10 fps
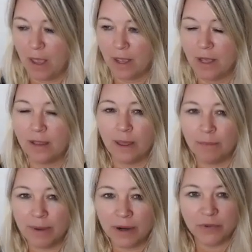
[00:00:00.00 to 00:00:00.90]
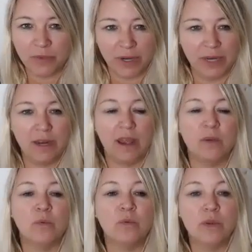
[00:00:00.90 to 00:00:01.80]
Colette Baron Reed, I
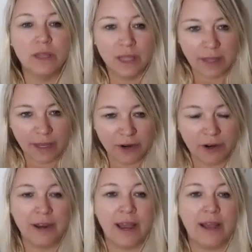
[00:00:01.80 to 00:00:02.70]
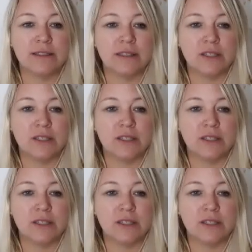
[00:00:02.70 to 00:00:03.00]
really like her decks.